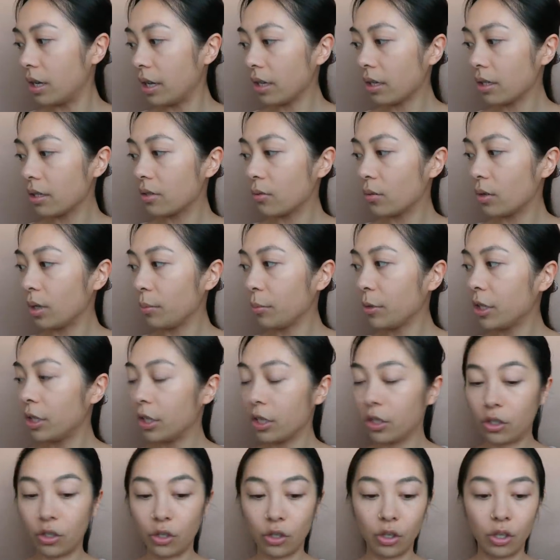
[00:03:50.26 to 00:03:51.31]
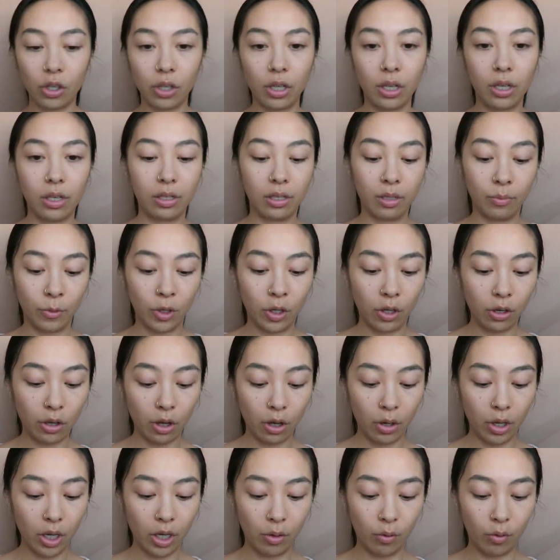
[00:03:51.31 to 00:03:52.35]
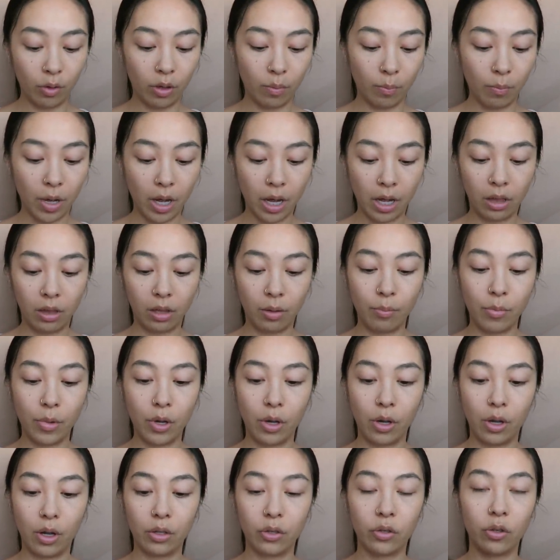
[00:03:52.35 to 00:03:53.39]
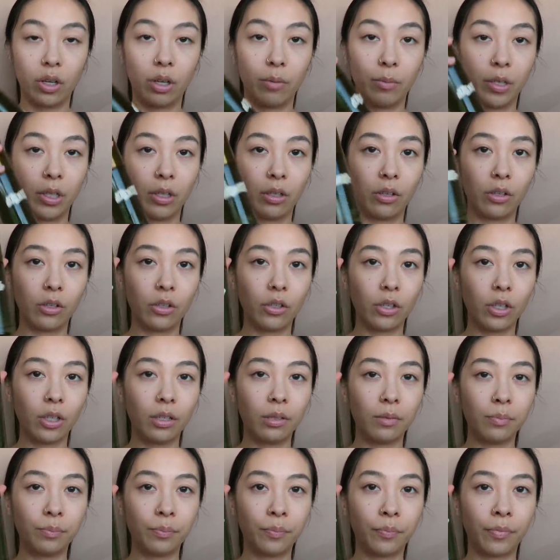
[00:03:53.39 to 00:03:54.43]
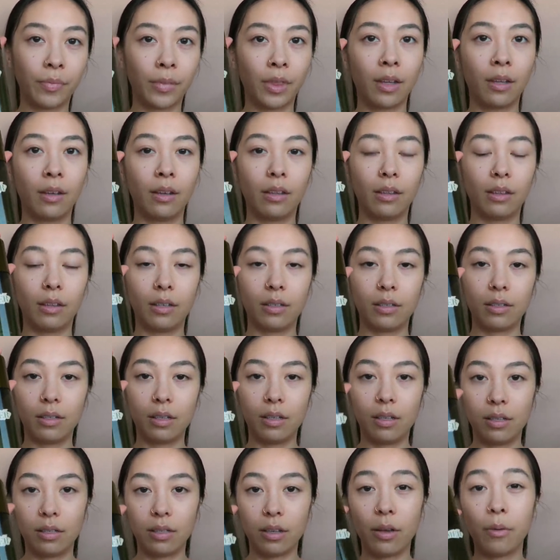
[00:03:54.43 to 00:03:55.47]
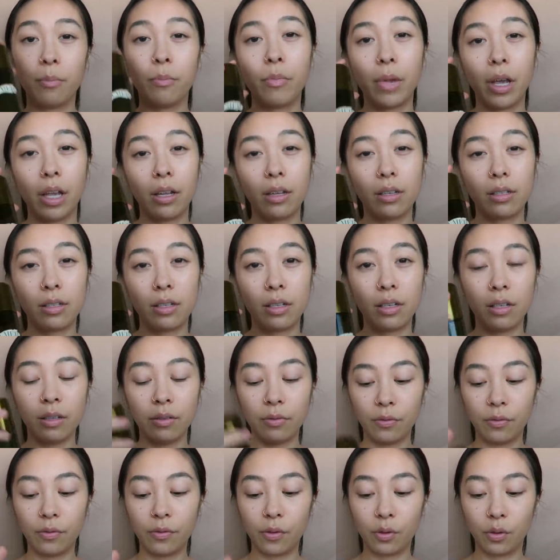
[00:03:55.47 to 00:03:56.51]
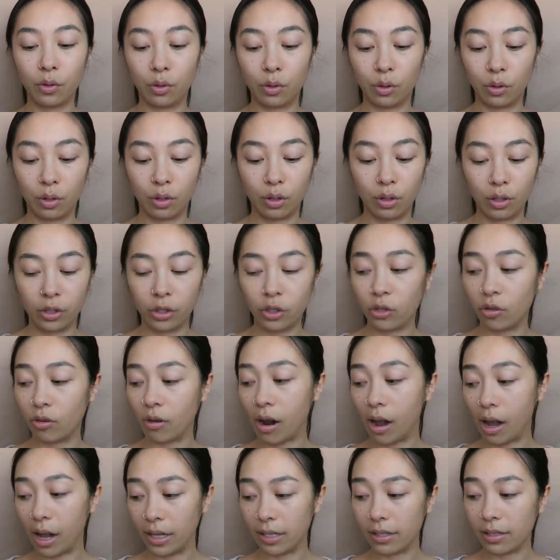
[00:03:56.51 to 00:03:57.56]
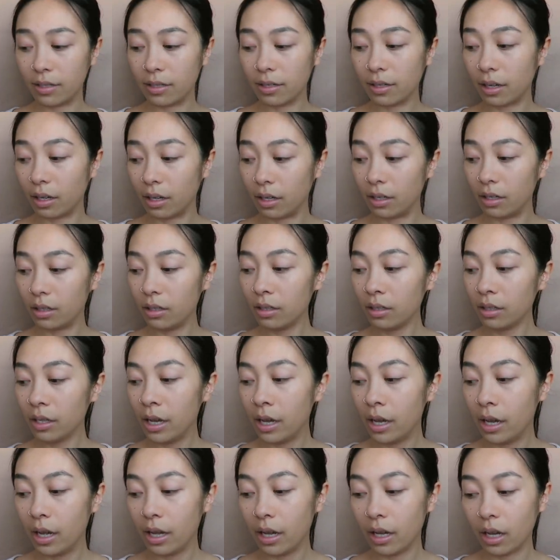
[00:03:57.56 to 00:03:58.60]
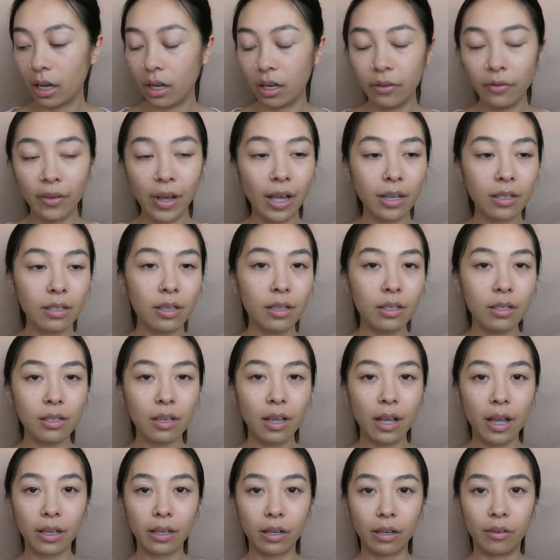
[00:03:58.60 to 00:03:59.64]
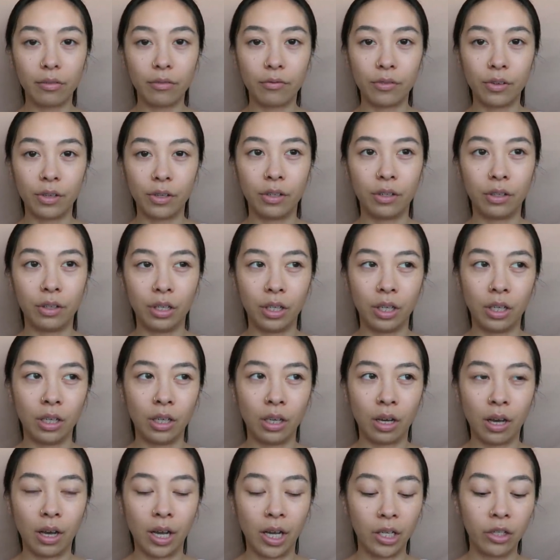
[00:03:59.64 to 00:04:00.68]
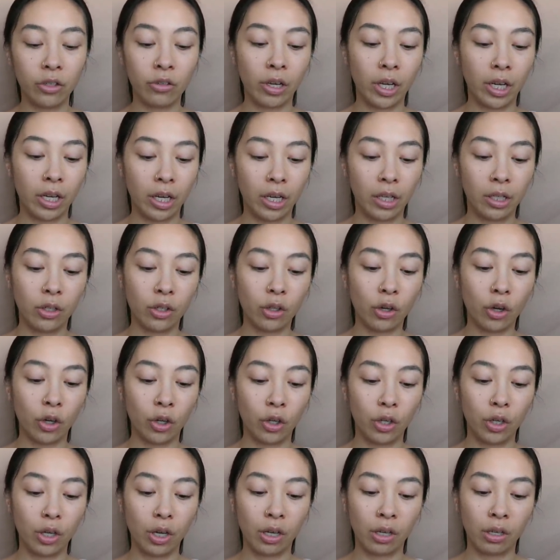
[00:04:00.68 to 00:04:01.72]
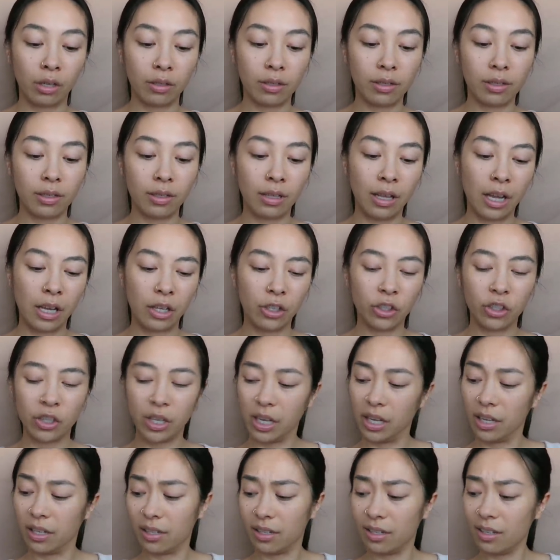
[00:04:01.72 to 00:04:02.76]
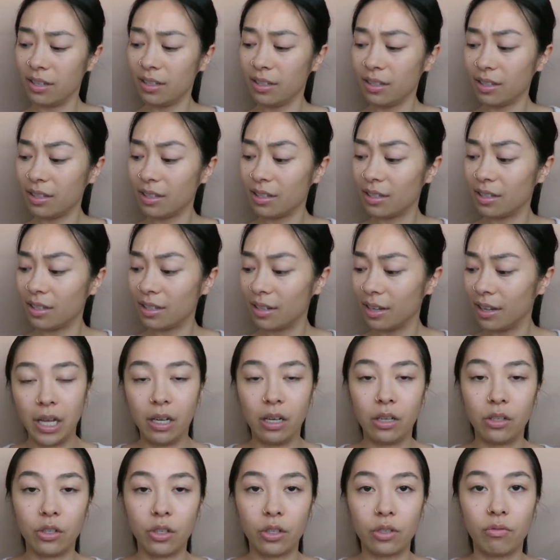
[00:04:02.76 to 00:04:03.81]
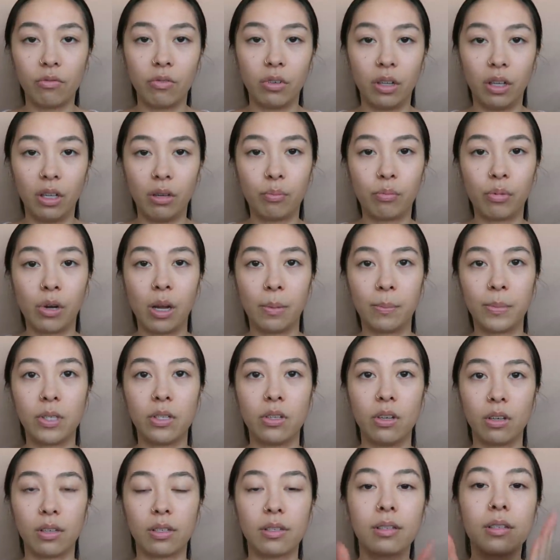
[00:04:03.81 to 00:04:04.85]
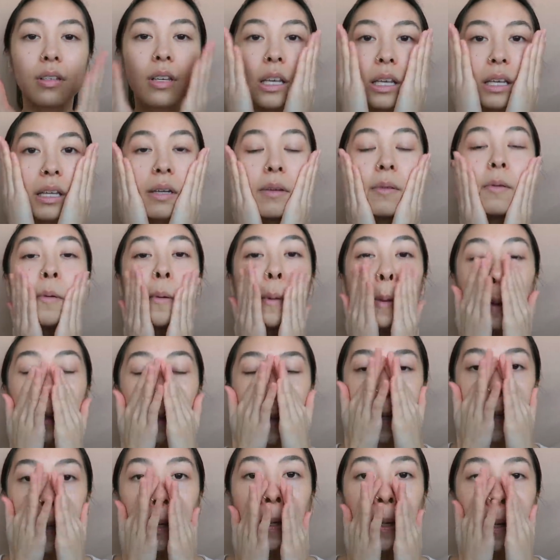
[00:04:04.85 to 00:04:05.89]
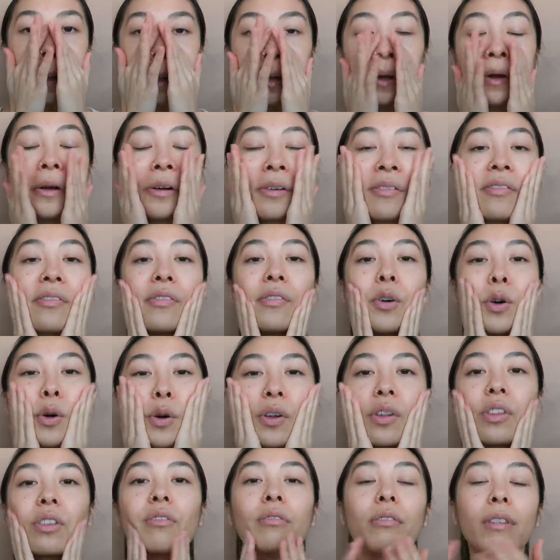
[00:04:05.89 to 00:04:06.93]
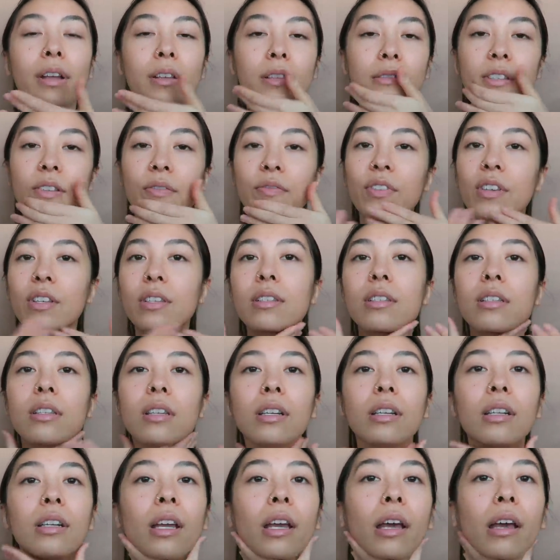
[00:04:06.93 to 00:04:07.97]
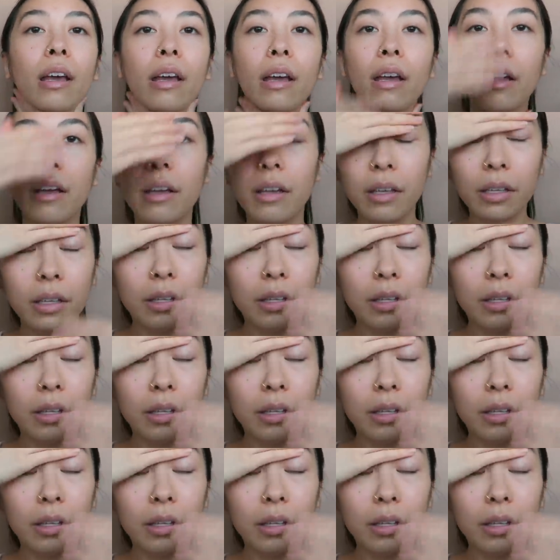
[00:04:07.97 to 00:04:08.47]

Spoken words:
next what I'm gonna do is I'm gonna go in with my Lumiere treatment lotion. This is amazing for dry skin. Kind of acts as like a really hydrating toner slash essence, and it just really preps your skin for the rest of your skincare.